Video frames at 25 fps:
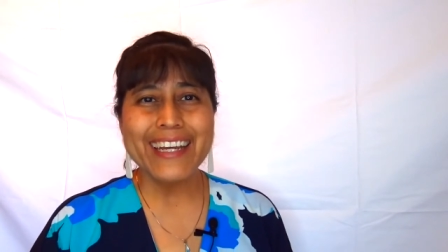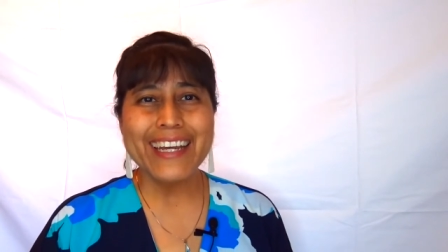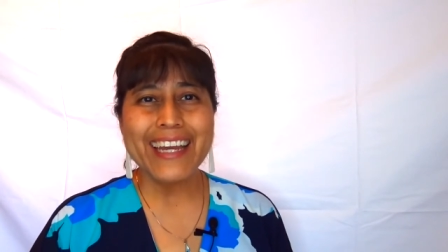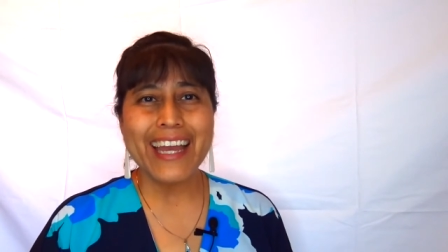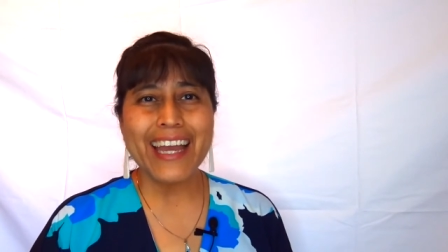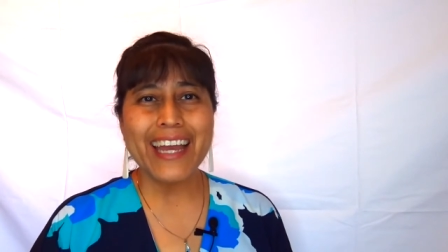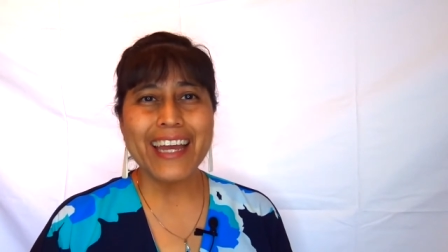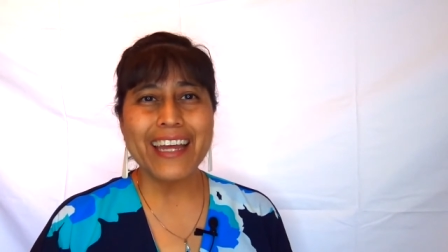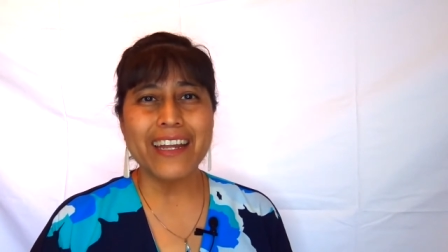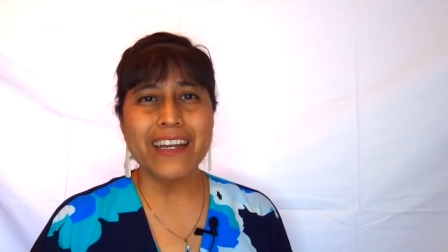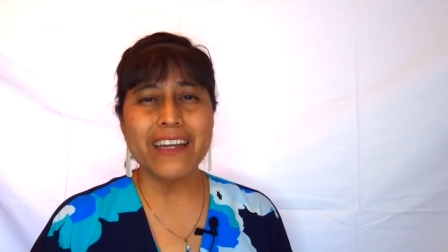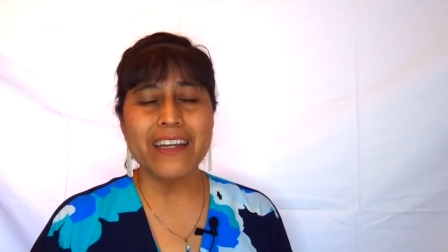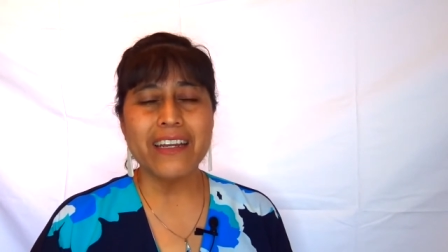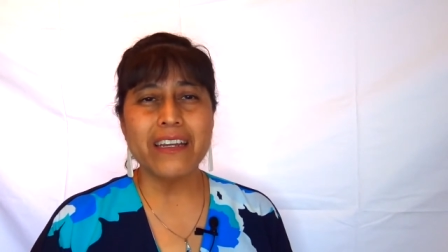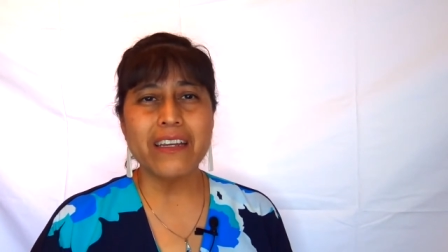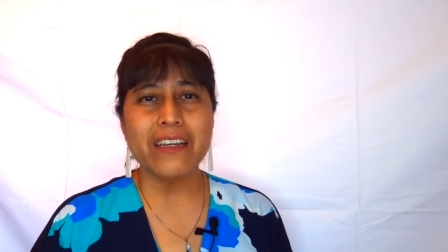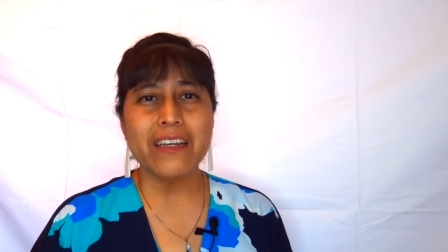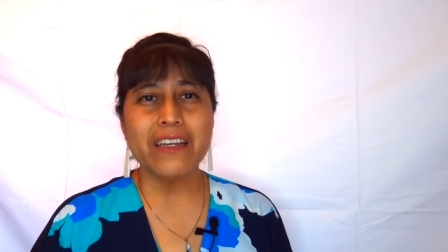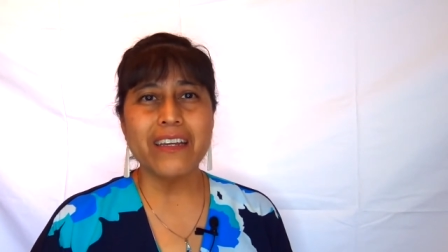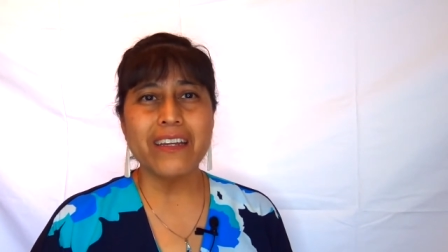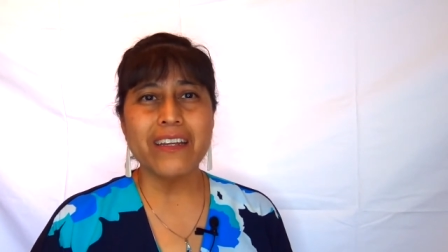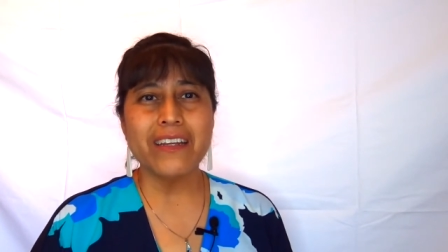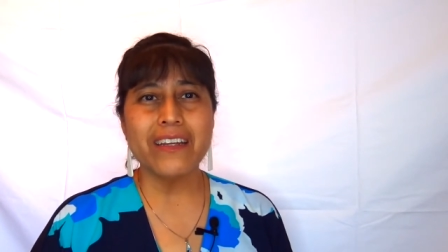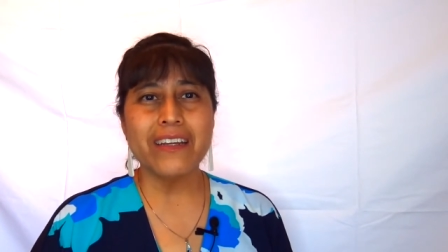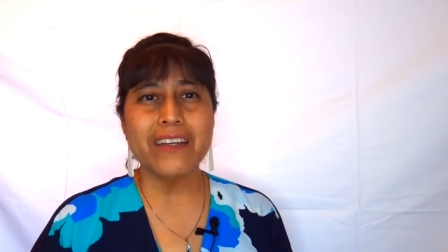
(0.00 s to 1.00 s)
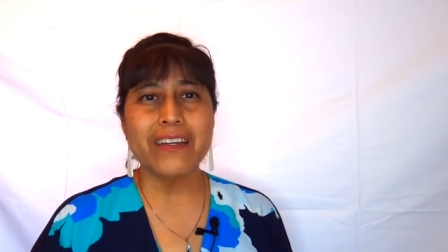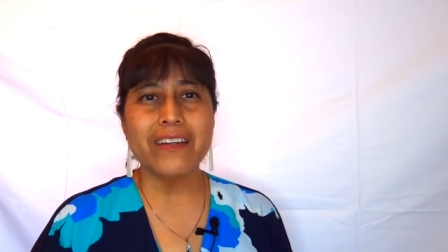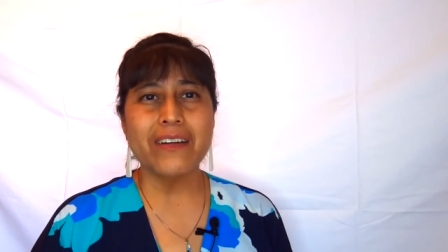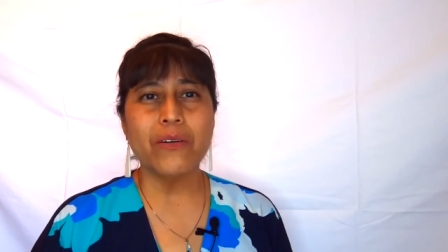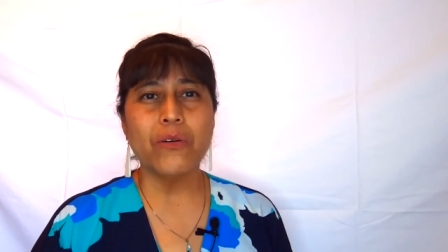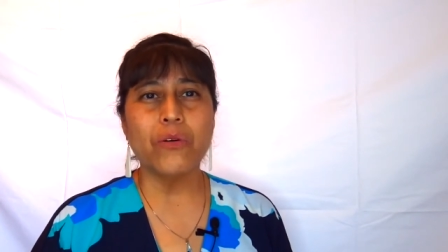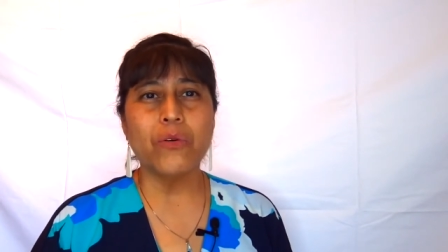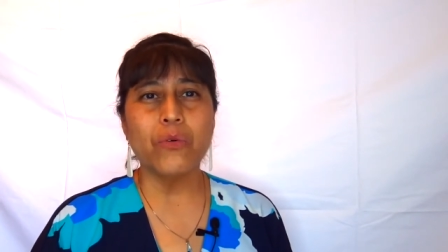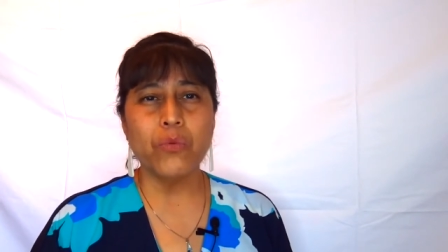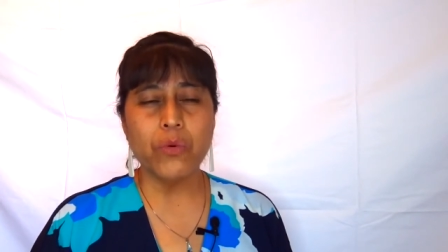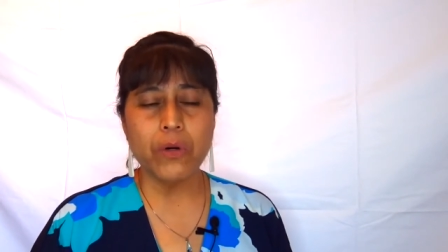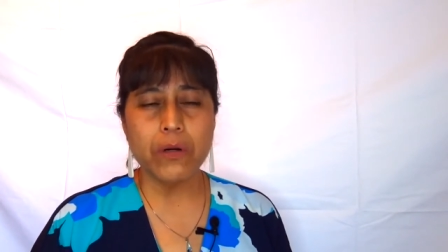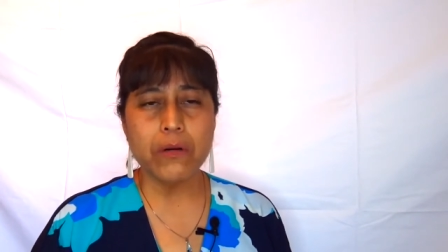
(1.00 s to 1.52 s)
and
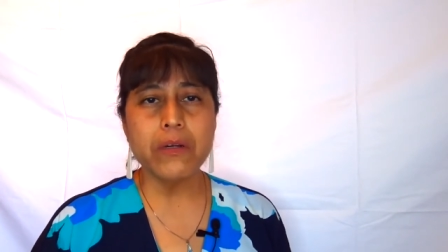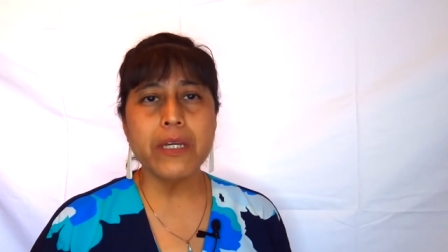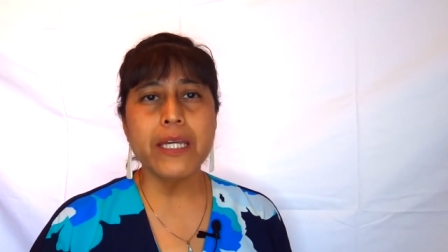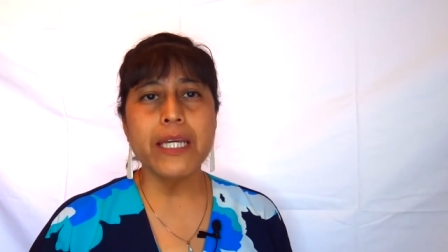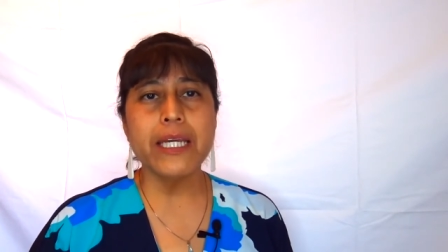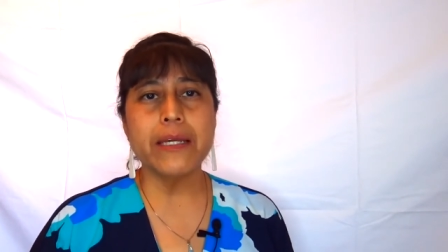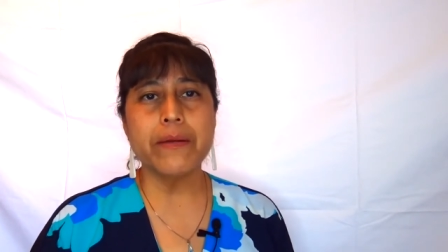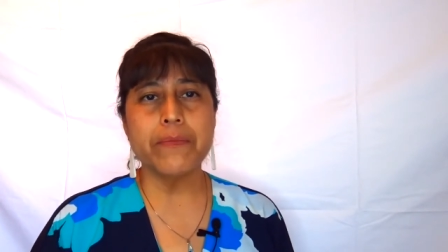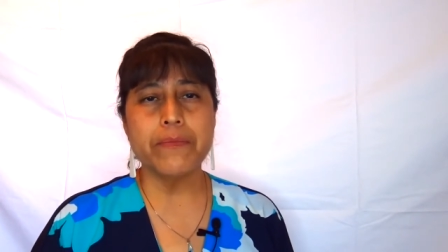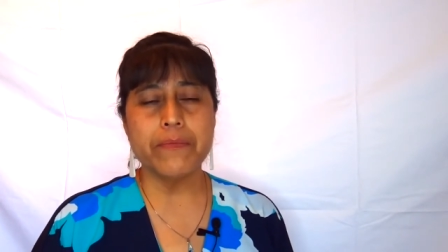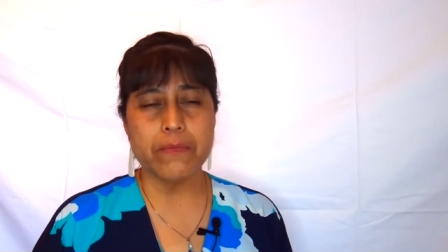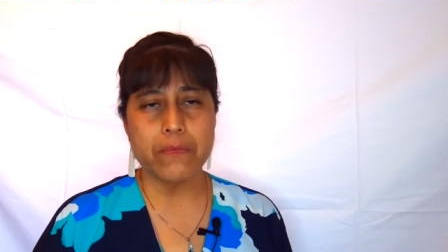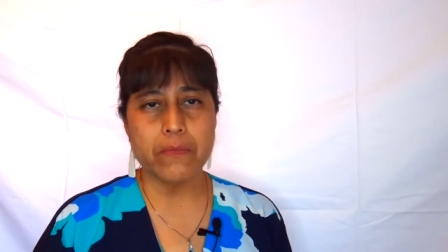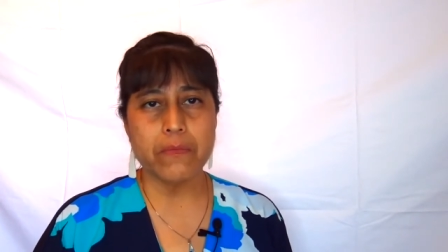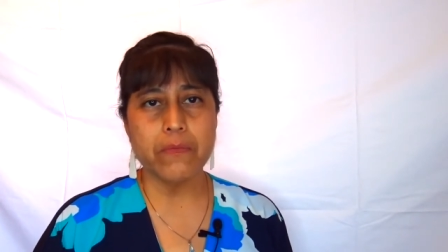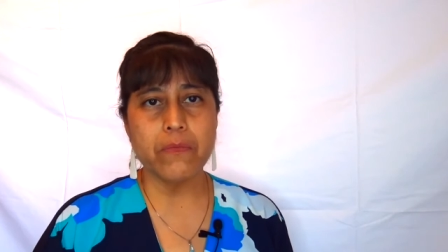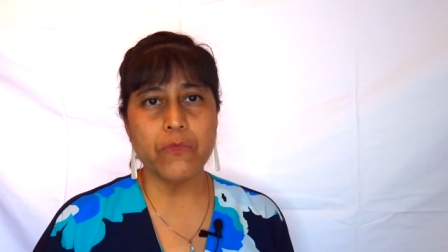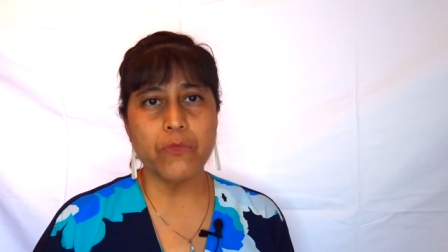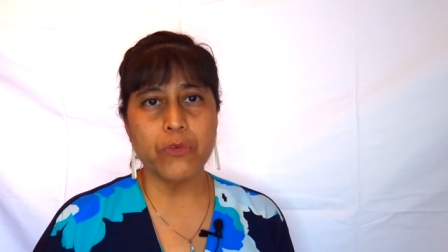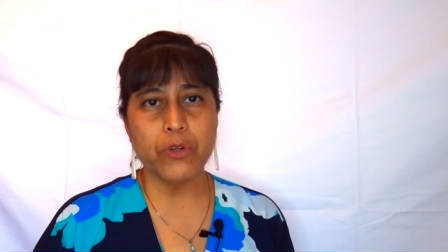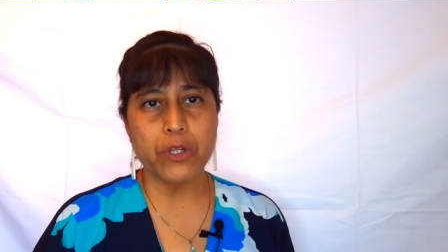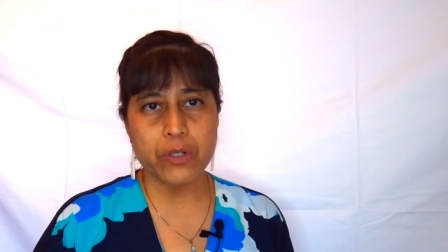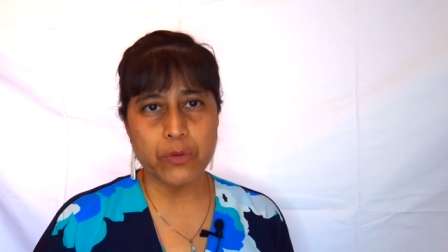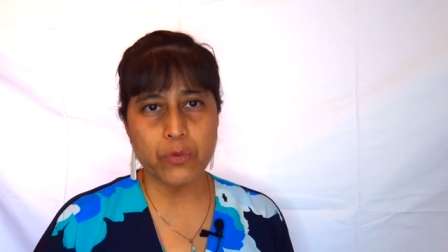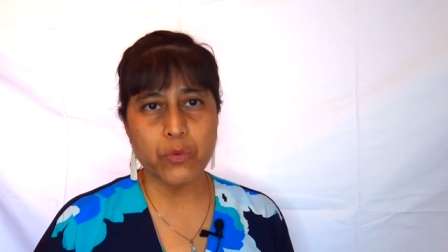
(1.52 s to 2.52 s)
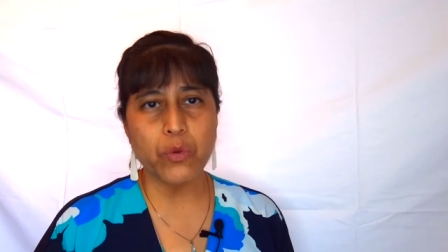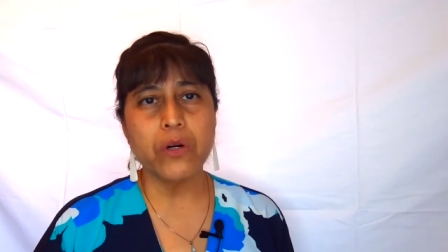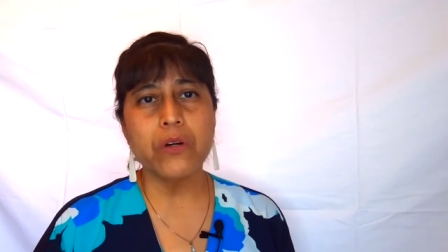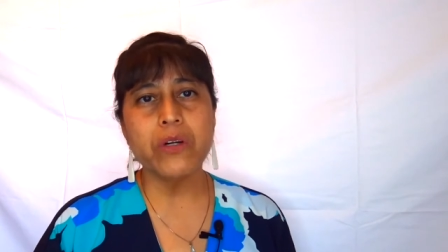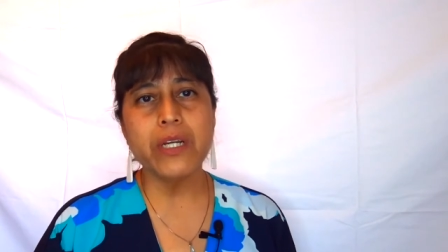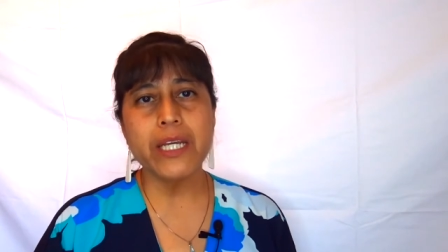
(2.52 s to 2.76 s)
we'll